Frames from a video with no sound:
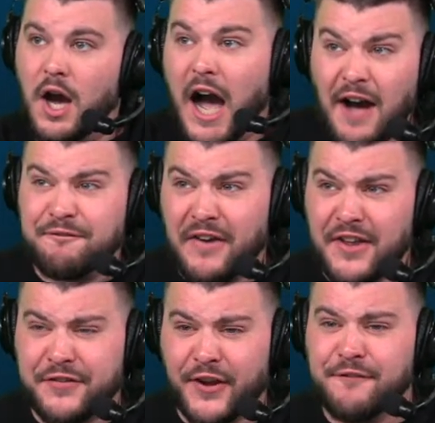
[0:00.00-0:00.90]

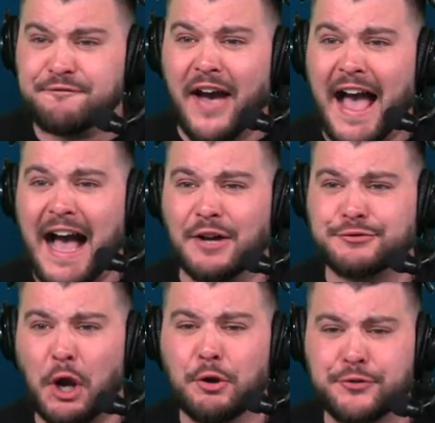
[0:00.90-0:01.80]
Offensive foul.
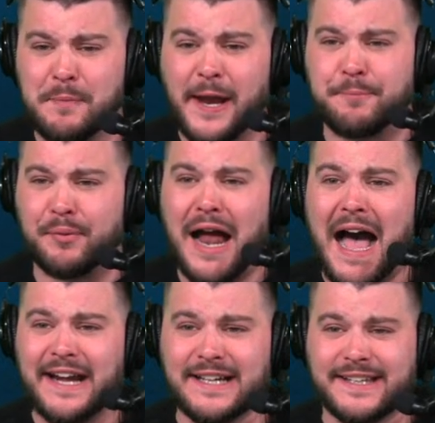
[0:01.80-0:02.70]
Deuce
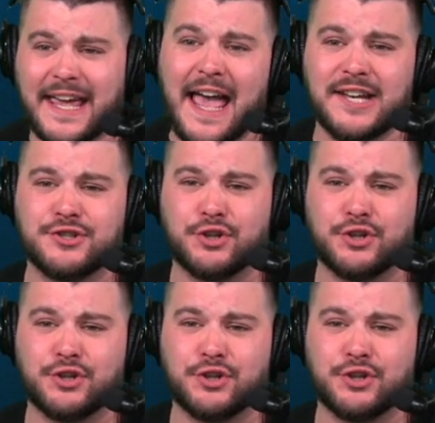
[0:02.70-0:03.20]
McBride again